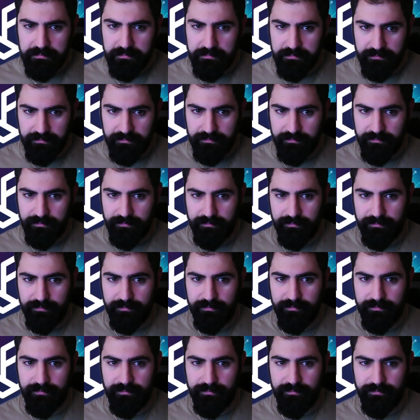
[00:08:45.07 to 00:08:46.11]

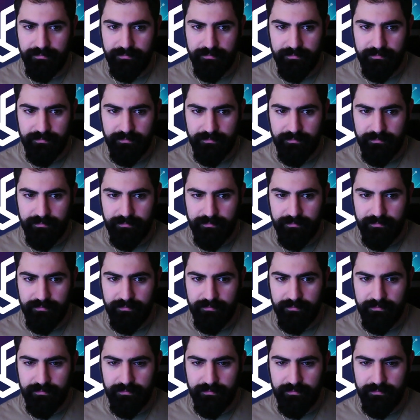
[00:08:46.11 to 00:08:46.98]
Nothing is said.